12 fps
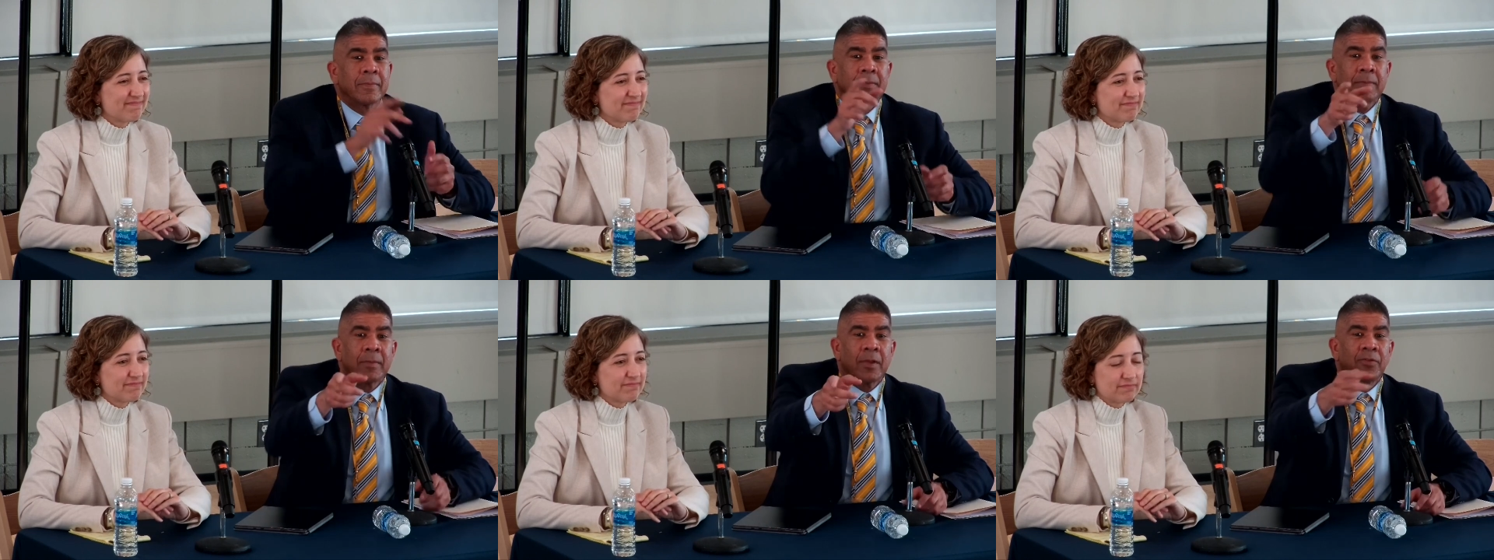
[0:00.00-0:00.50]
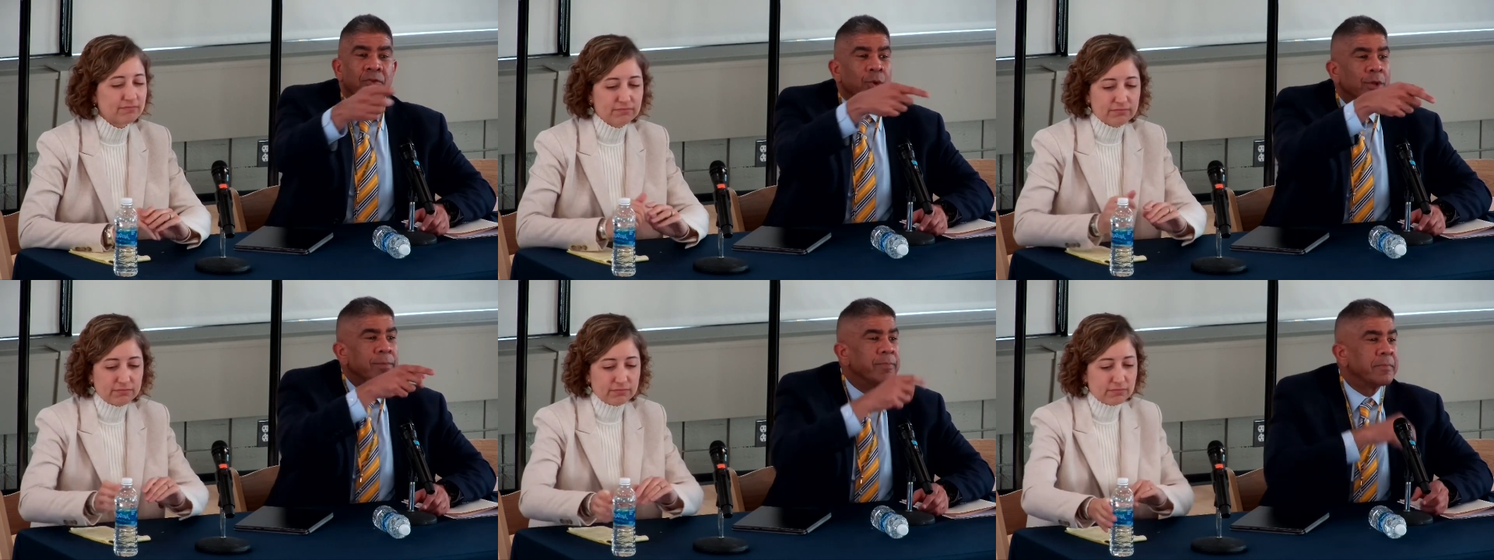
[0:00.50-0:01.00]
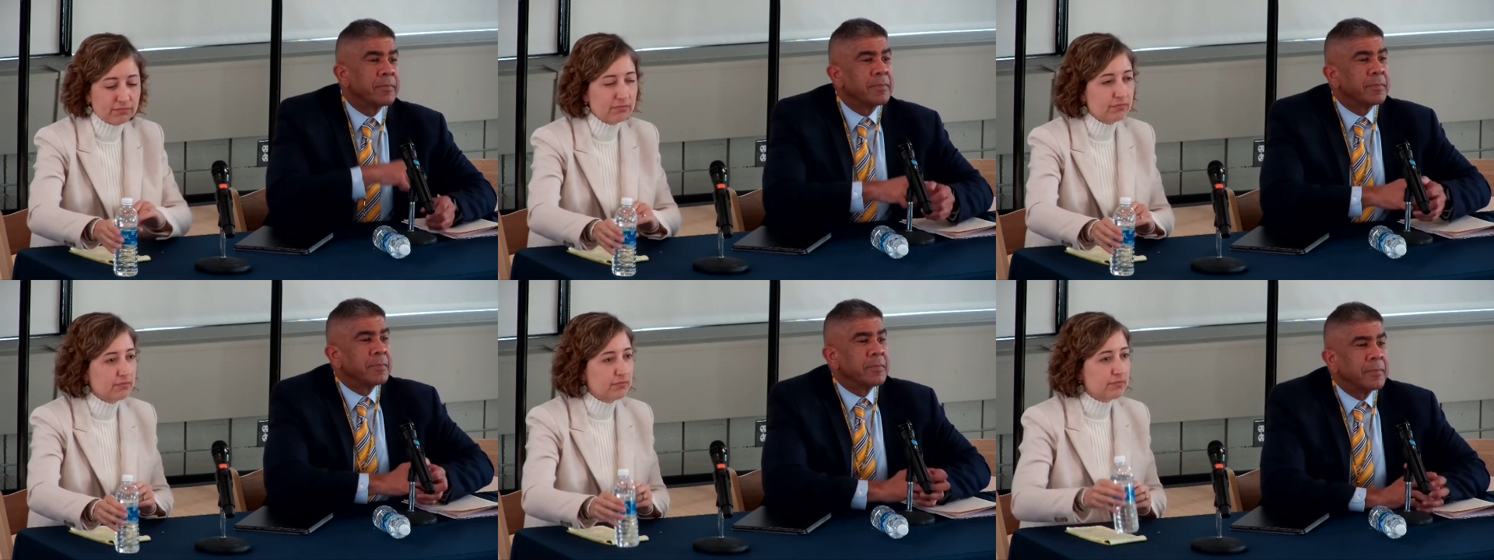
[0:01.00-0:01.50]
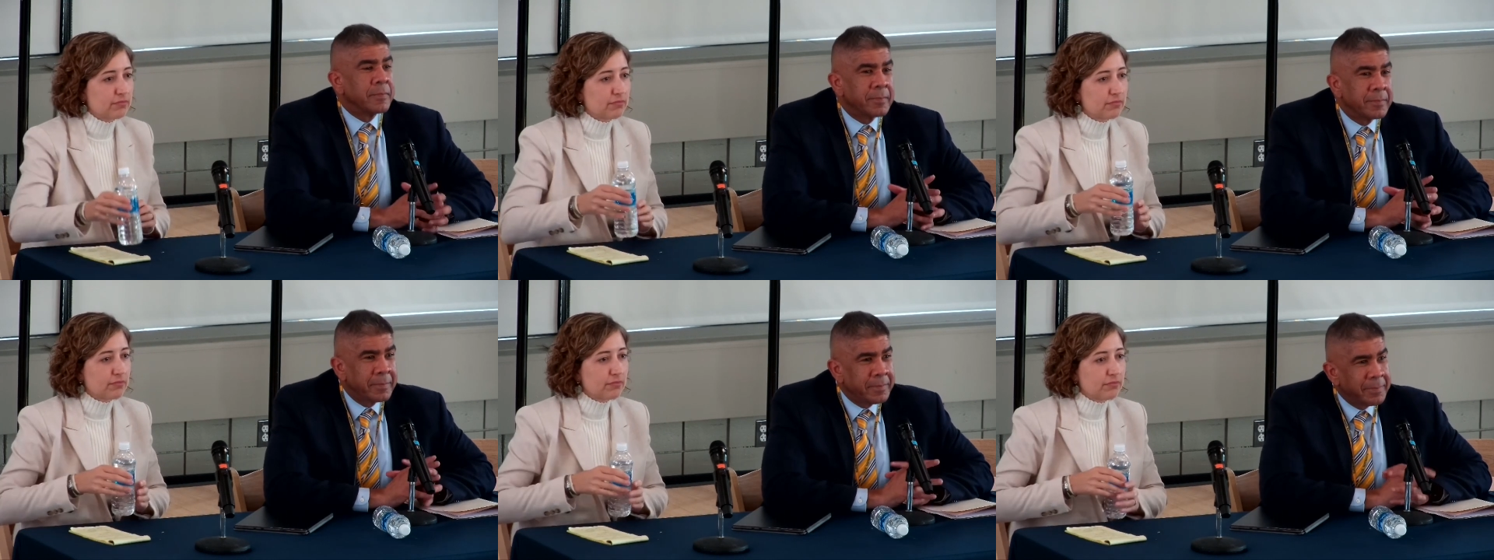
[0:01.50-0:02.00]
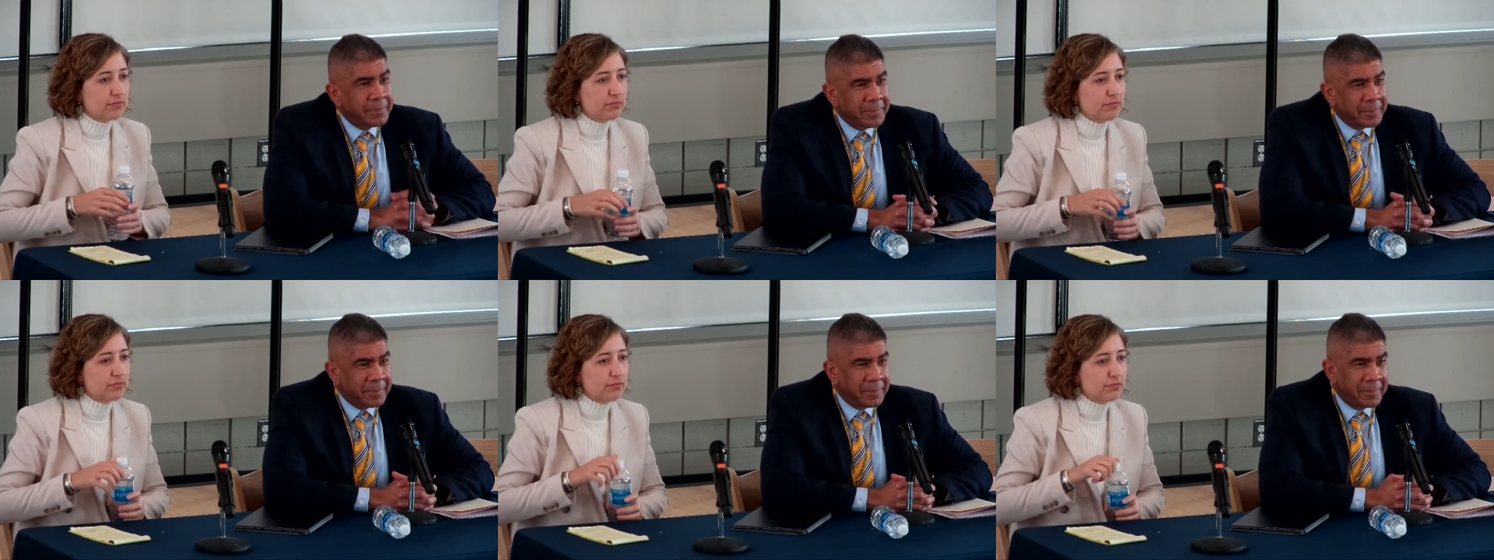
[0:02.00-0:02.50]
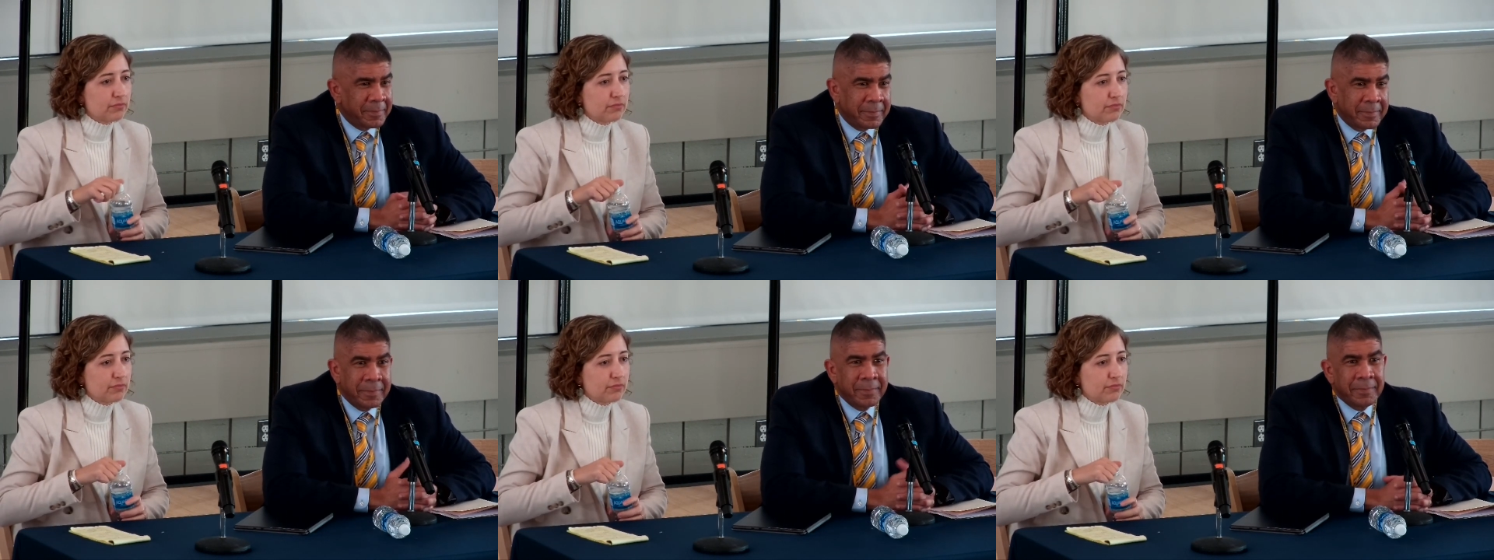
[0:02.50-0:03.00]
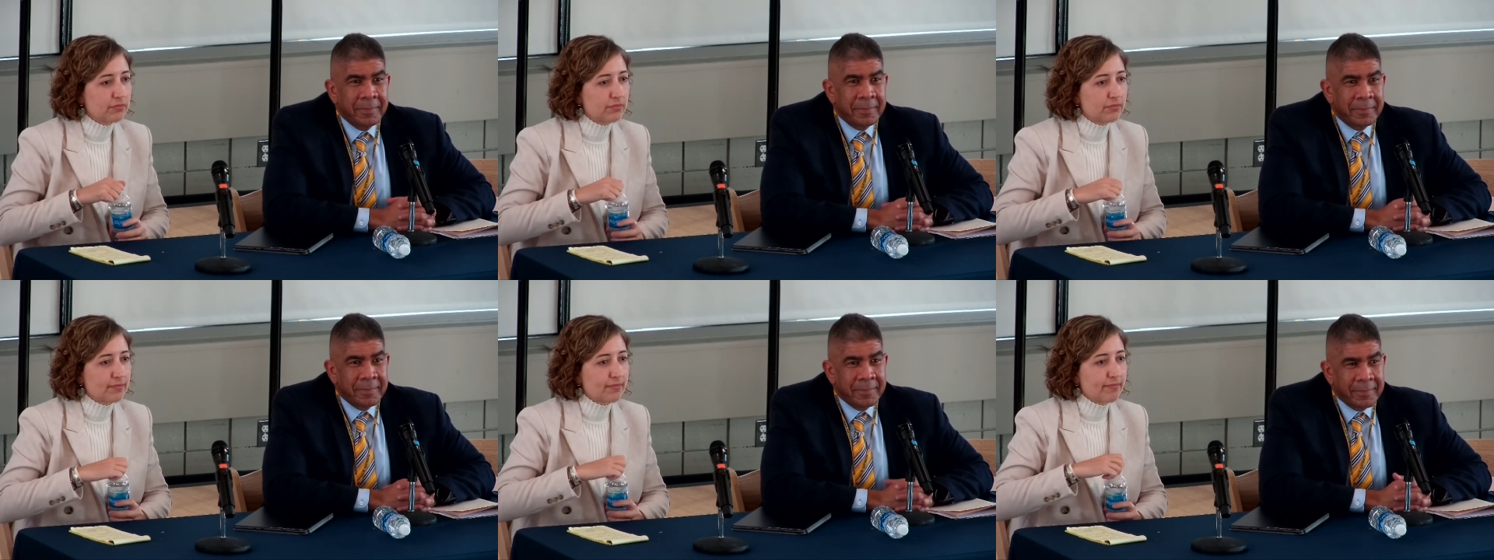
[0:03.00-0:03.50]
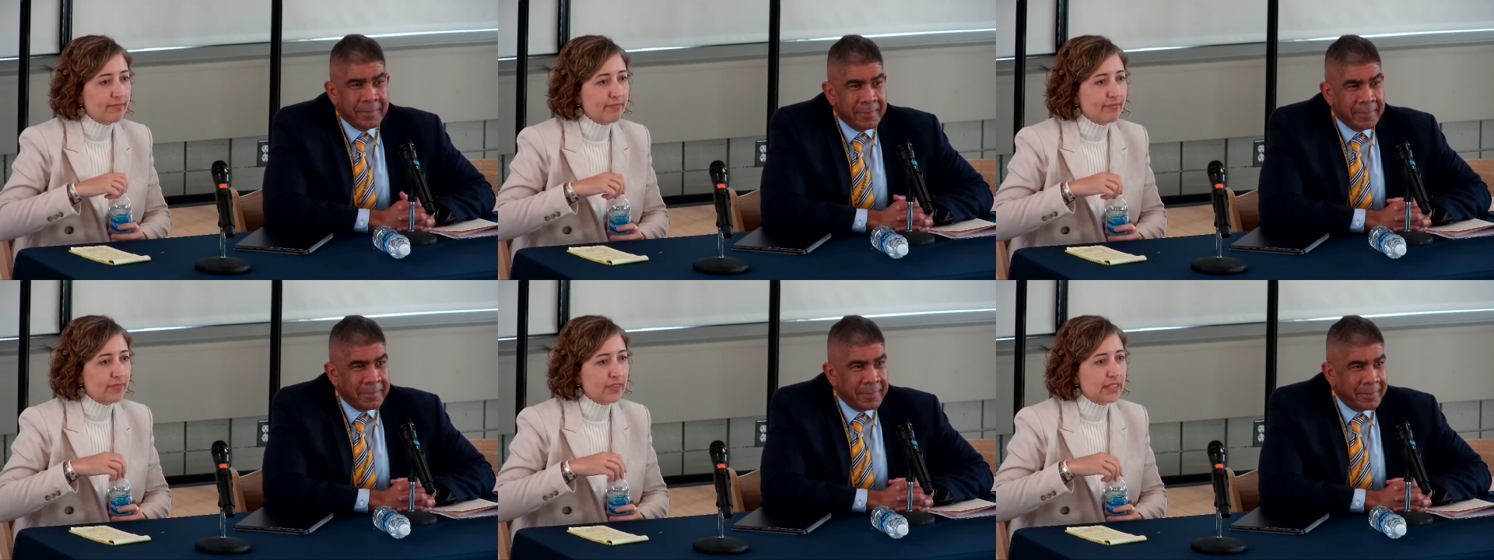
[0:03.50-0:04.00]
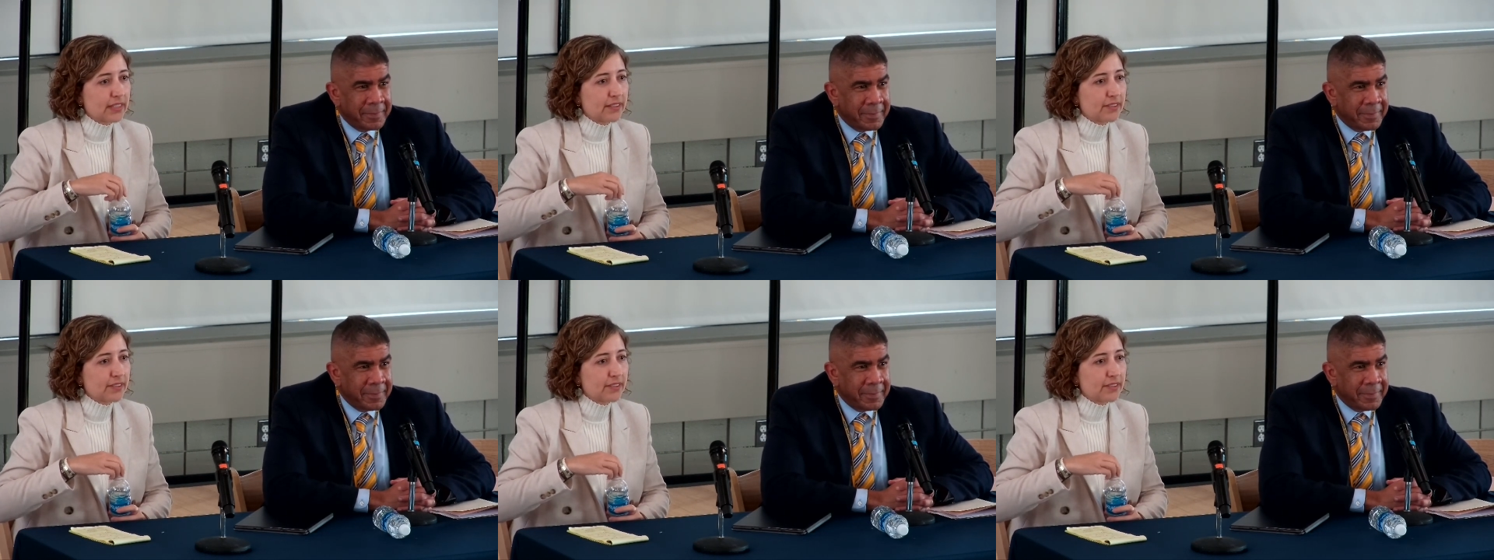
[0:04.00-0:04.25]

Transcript: (silence)